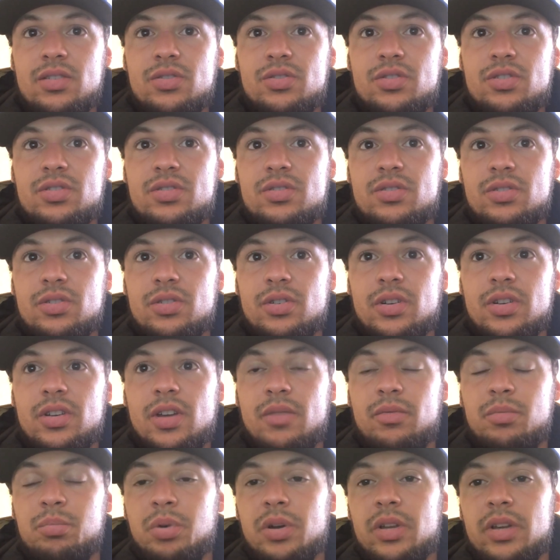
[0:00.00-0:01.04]
you
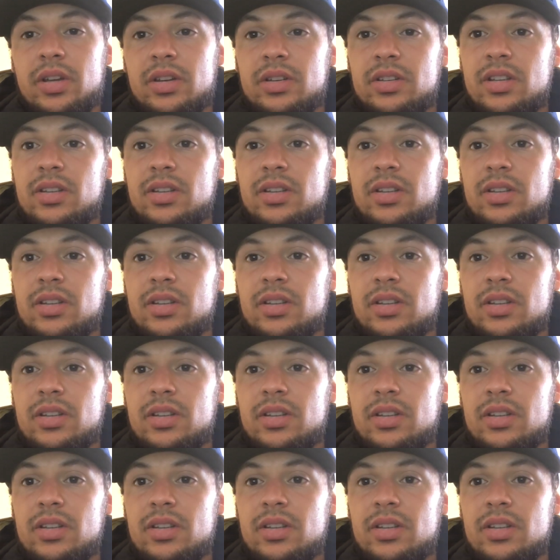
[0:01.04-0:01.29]
have a pretty good